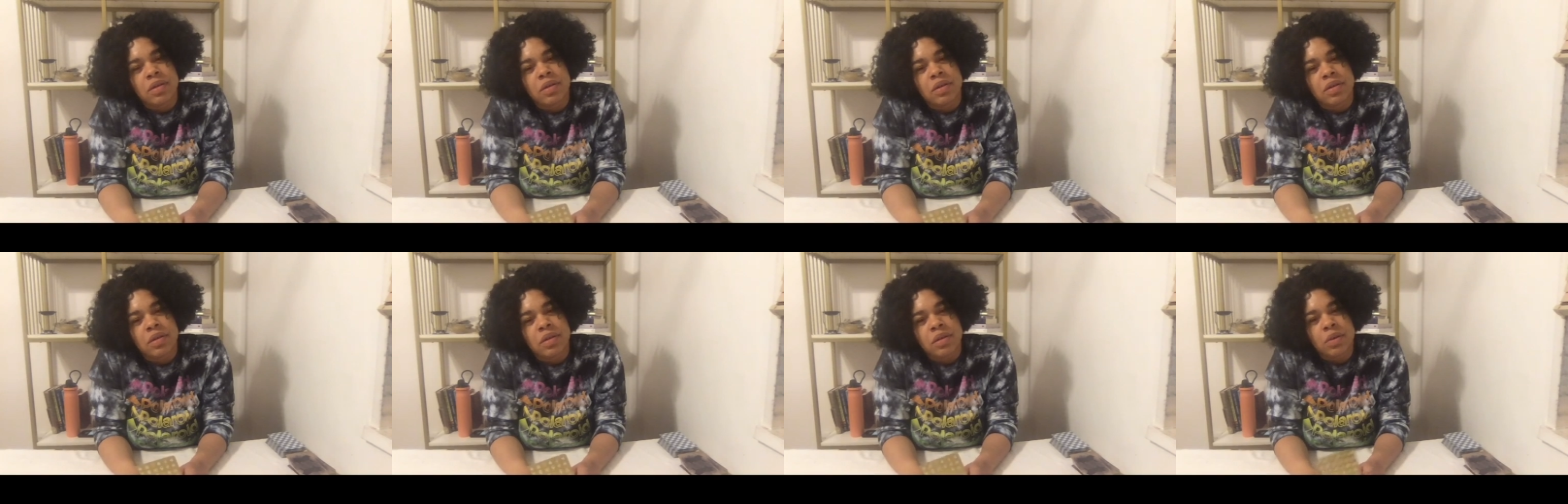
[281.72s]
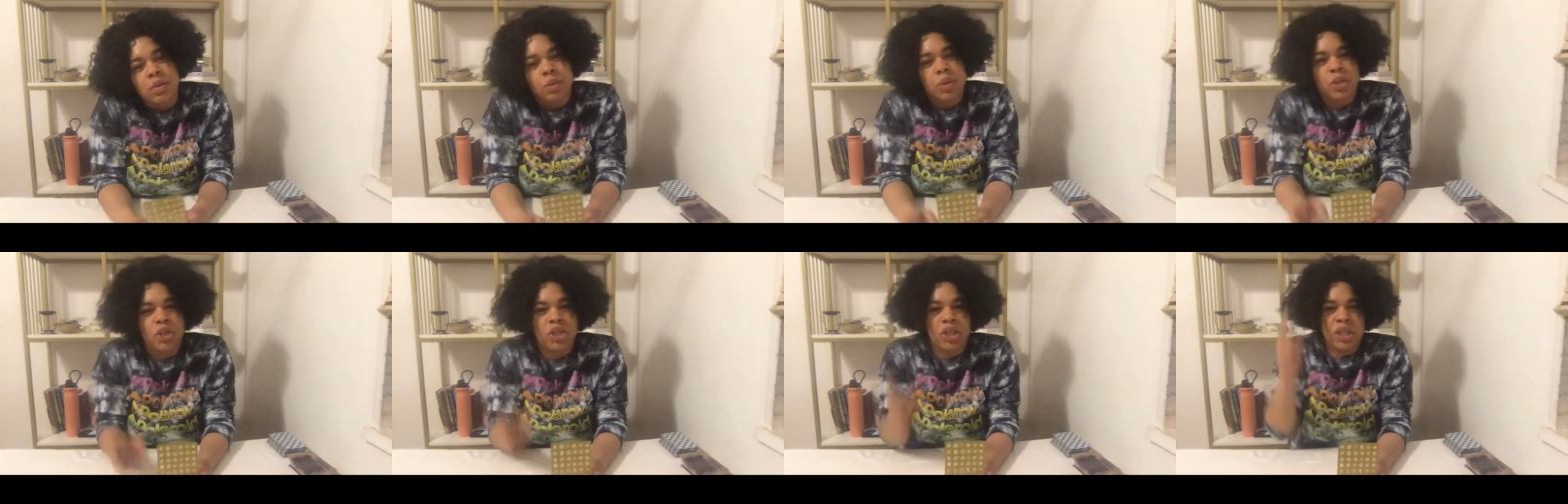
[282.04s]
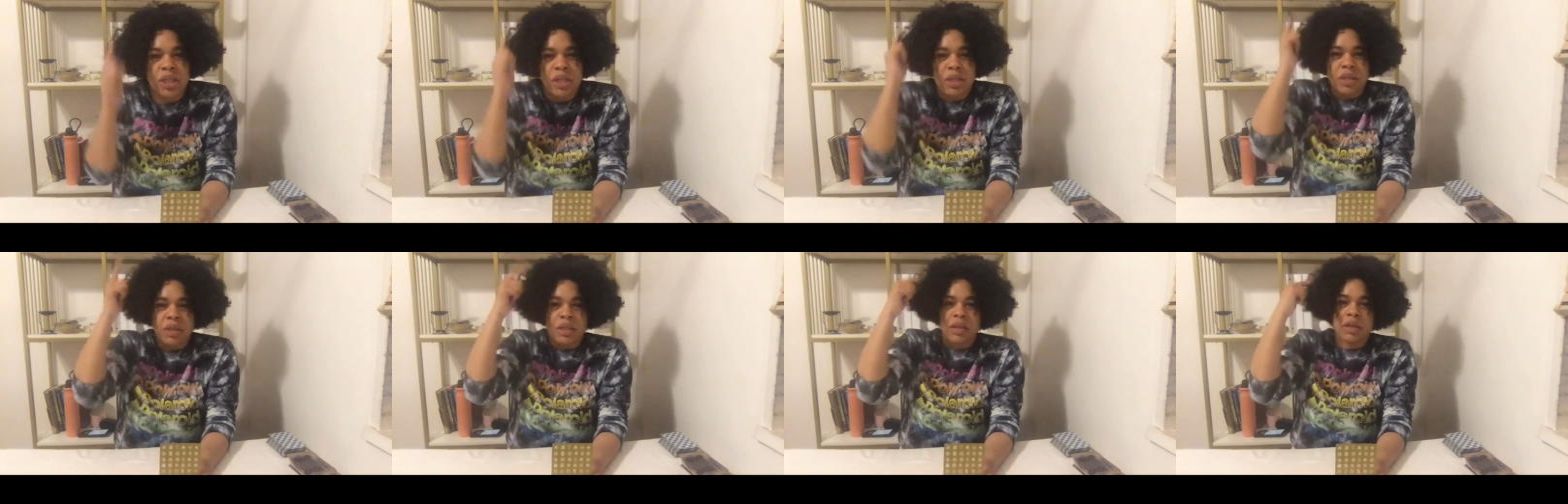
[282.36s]
Where
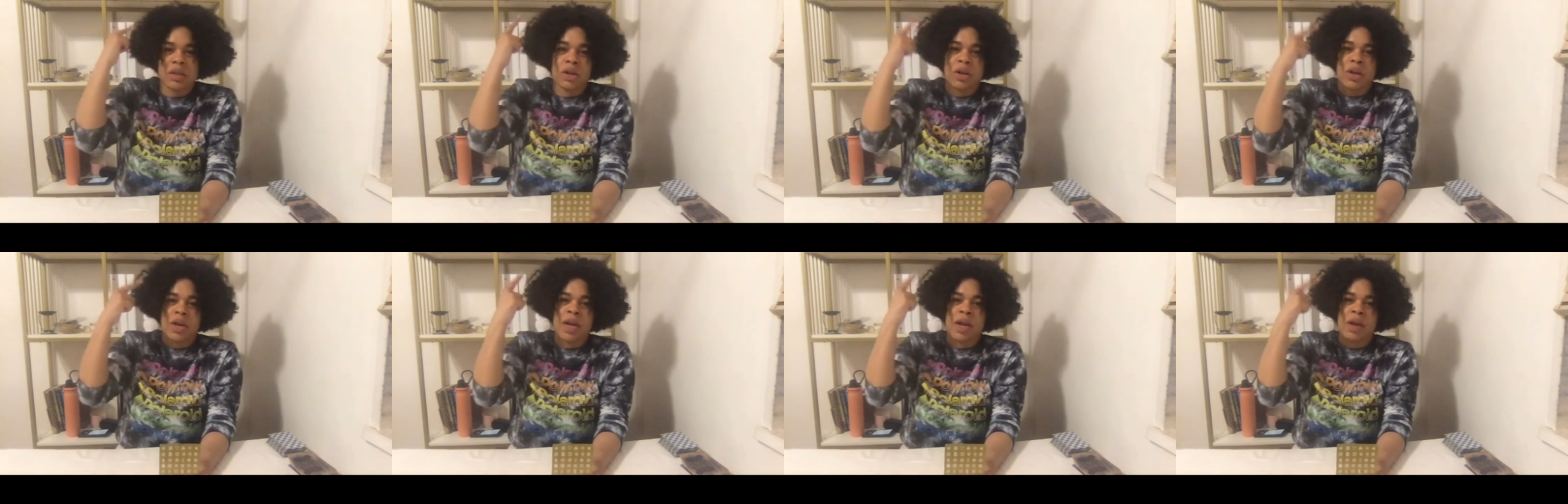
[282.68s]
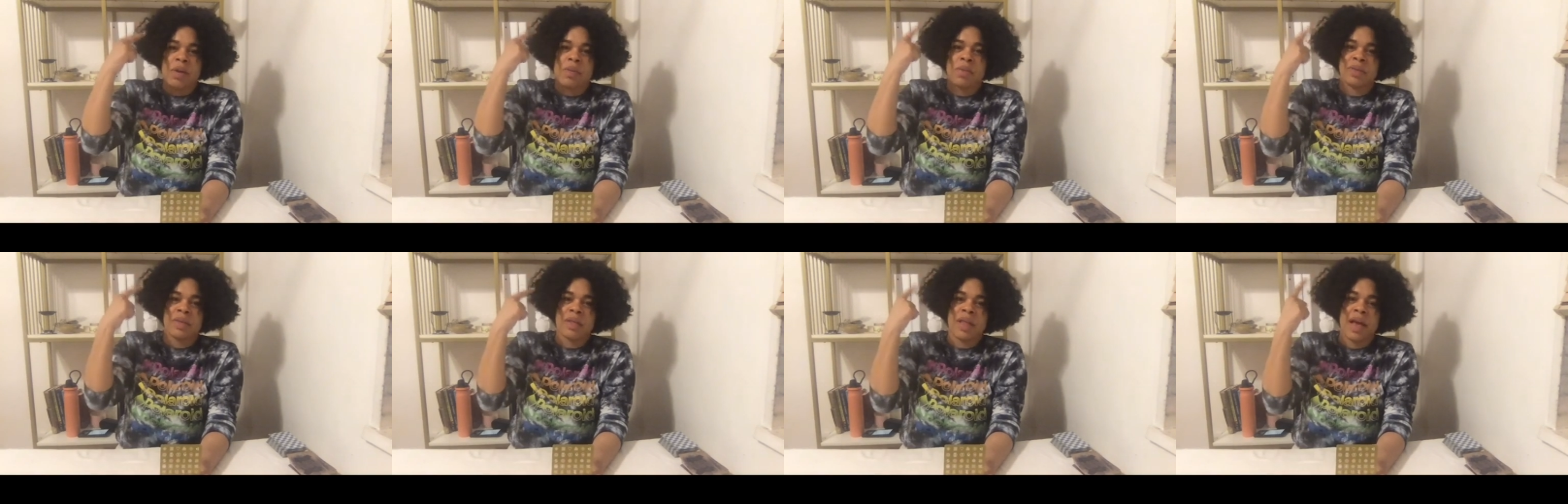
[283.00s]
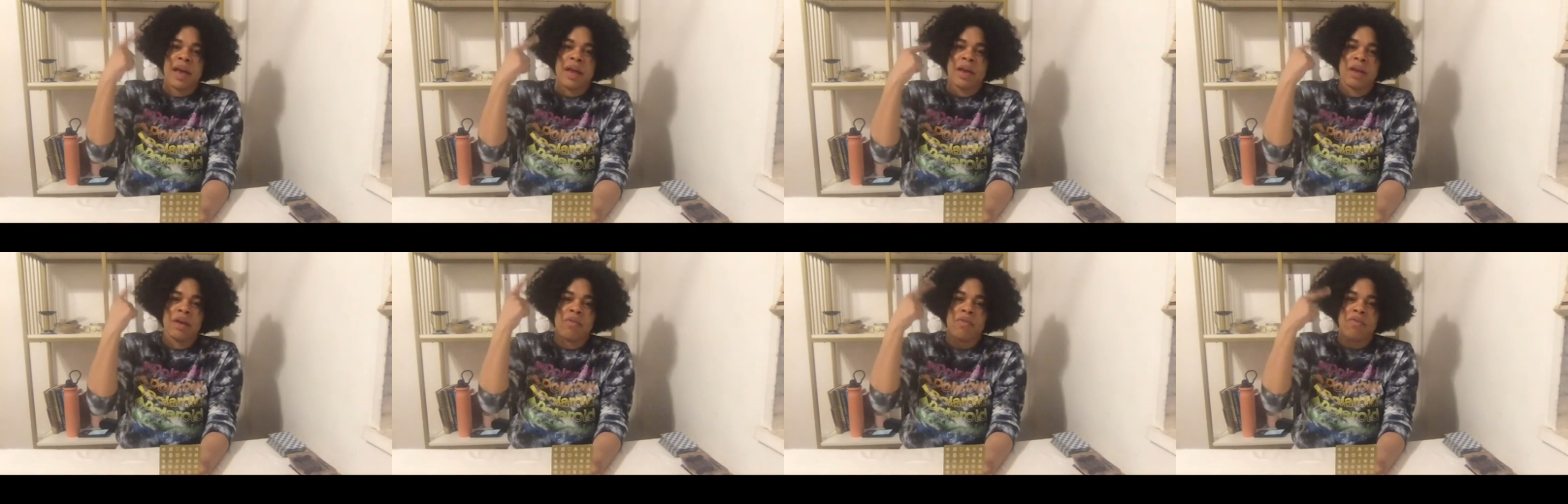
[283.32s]
her hair was
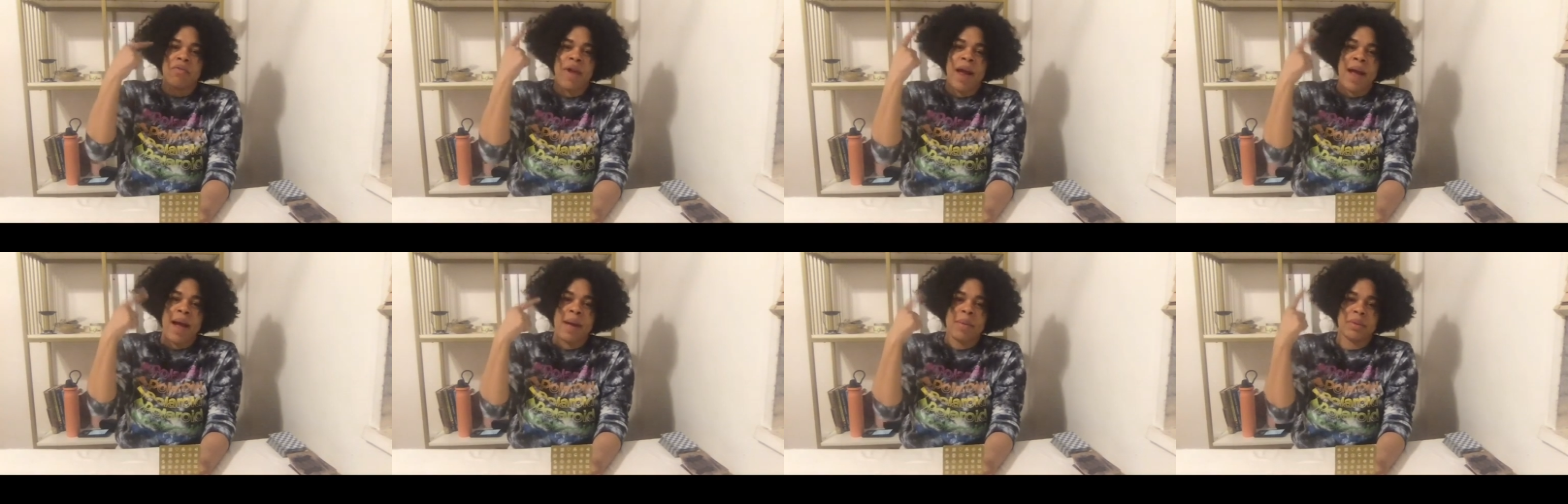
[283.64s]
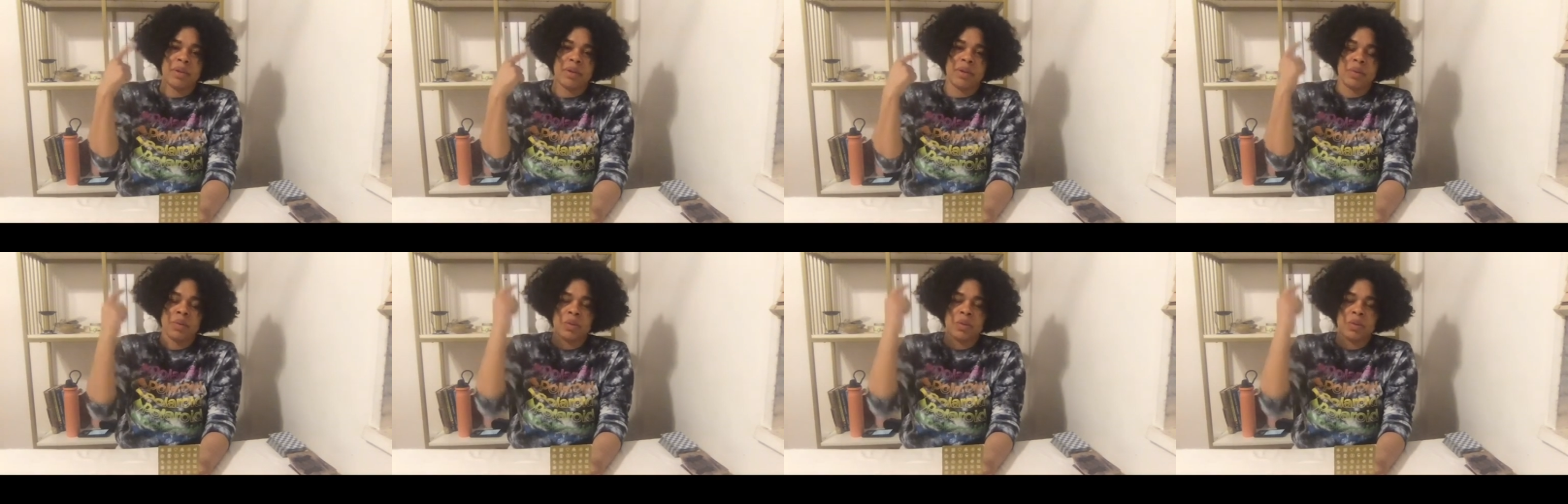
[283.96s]
like wrapped,